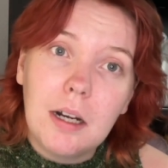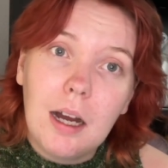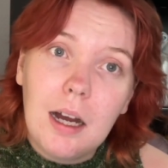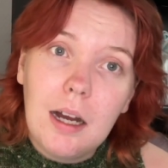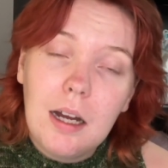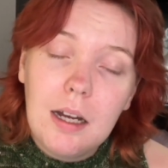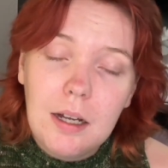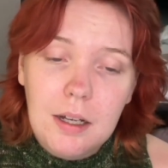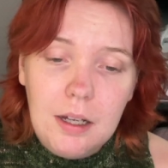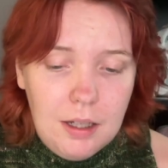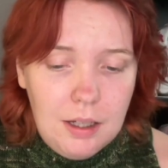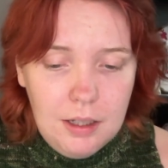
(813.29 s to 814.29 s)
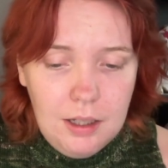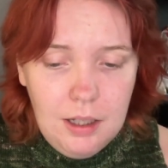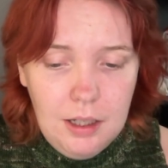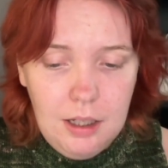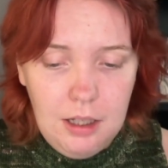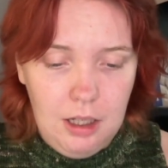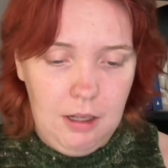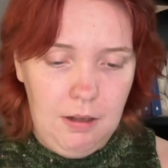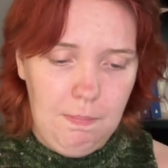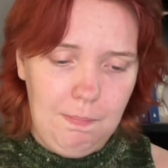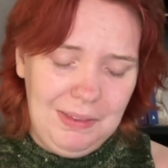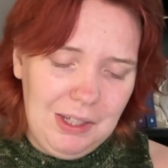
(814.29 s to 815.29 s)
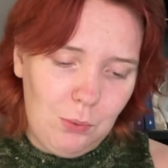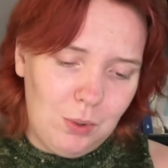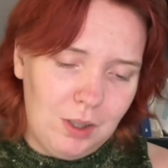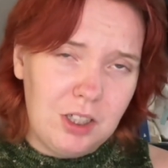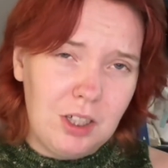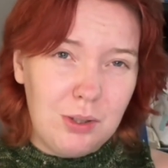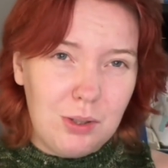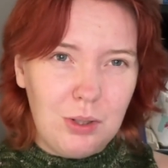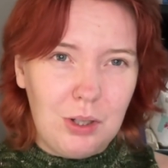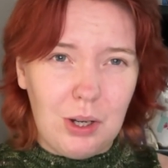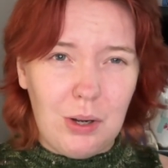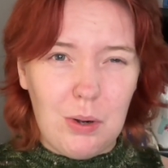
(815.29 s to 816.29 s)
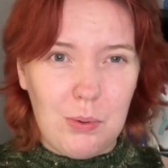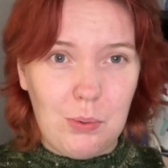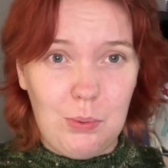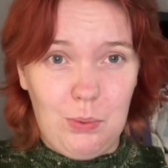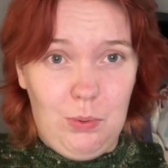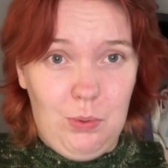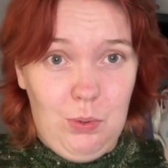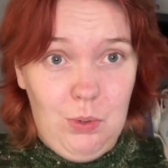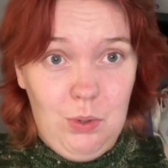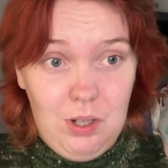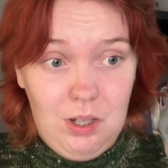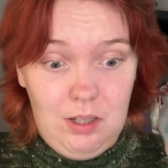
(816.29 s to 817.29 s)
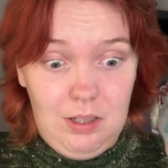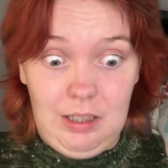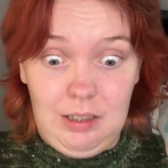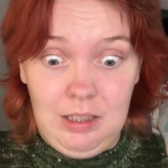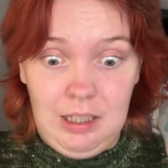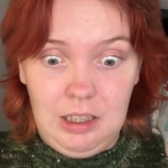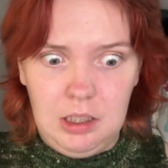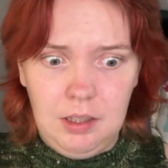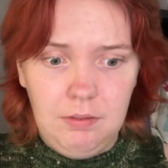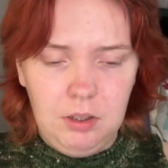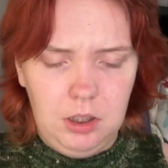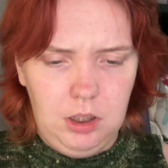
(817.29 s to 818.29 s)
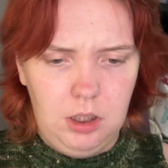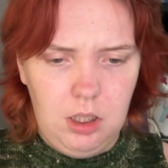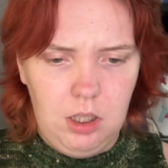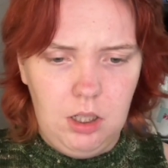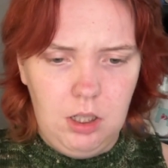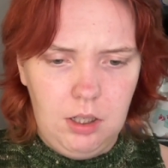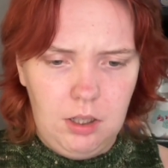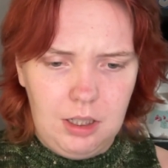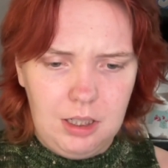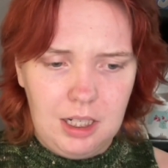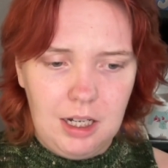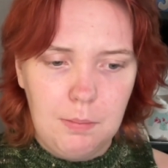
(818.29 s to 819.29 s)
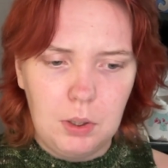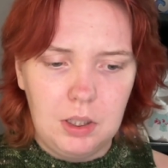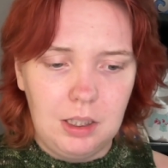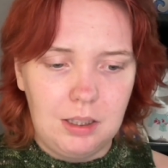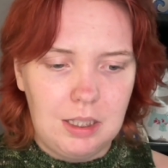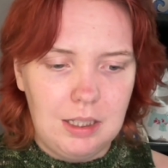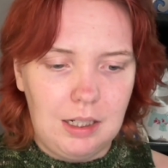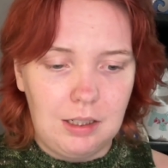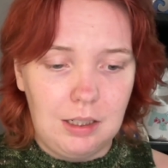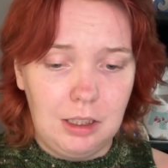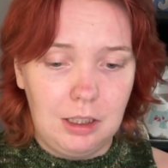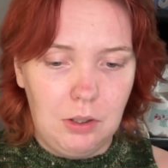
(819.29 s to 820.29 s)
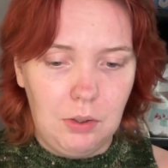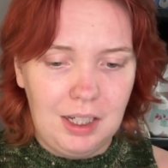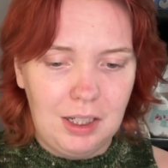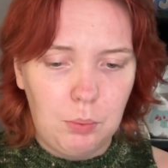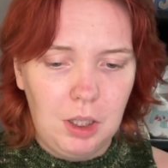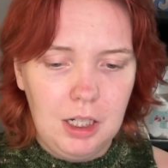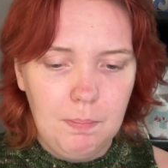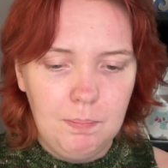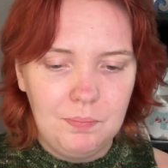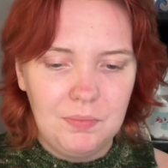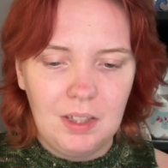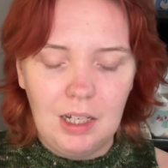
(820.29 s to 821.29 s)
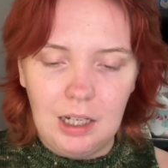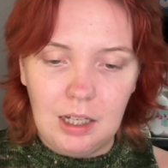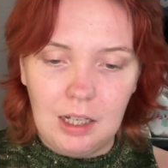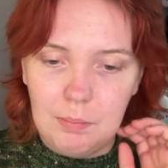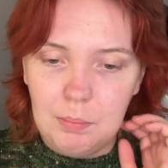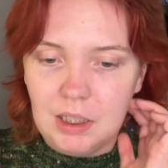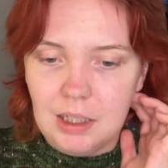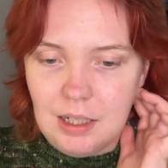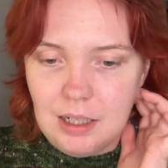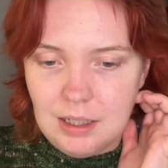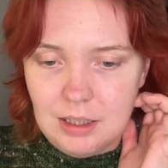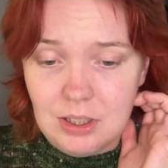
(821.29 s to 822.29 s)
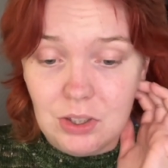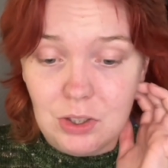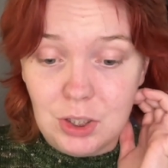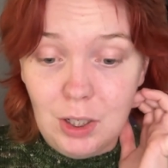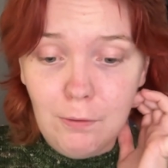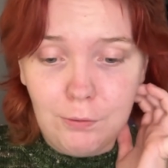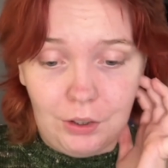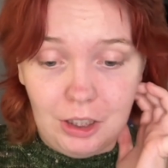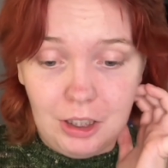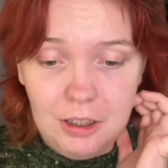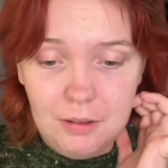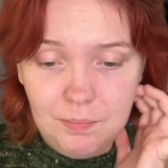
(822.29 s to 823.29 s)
I wanted to go net negative this year, but it's not gonna go that way because so far